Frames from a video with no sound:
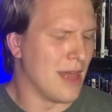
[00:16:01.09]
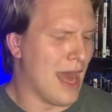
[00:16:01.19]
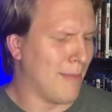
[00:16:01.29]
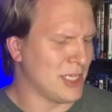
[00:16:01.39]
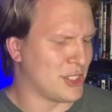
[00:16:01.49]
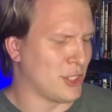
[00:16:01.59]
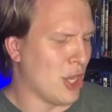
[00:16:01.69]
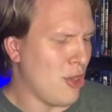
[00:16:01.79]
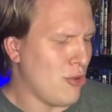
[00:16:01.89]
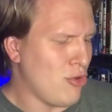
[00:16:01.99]
I'm a
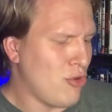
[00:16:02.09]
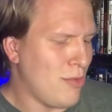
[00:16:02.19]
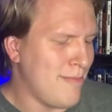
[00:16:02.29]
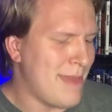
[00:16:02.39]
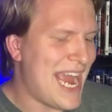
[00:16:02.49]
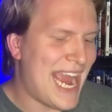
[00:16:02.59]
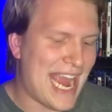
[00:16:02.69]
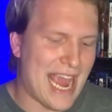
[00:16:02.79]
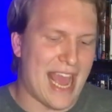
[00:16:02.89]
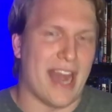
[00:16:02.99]
soul
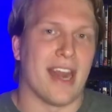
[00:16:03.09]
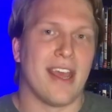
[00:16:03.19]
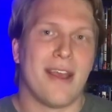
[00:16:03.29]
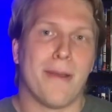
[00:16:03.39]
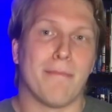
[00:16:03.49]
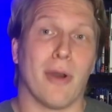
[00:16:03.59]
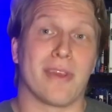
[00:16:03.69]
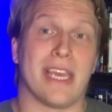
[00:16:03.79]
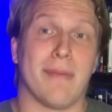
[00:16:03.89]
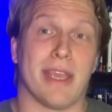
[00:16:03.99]
man.
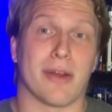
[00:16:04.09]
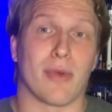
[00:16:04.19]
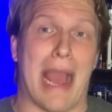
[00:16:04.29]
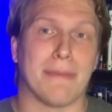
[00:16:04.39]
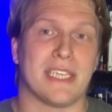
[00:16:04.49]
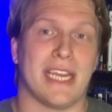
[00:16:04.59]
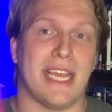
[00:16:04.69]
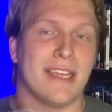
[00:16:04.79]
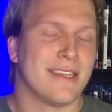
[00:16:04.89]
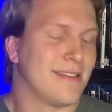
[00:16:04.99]
Bohemian
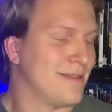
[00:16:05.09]
Rhapsody.